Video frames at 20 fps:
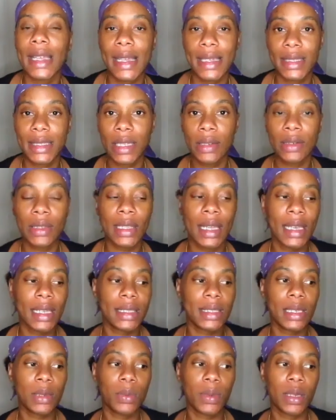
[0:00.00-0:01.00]
I
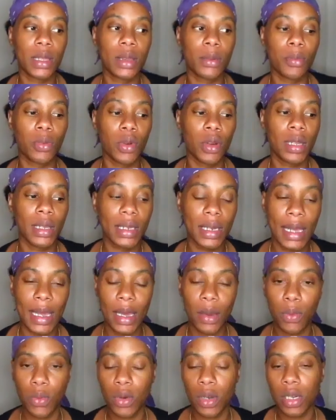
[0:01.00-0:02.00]
sterilized it with boiling
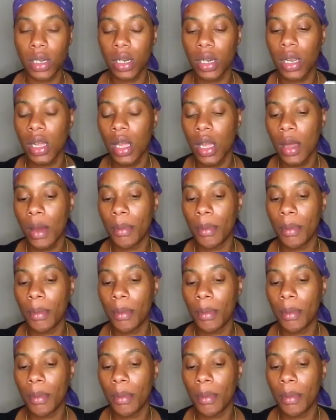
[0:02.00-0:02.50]
hot water.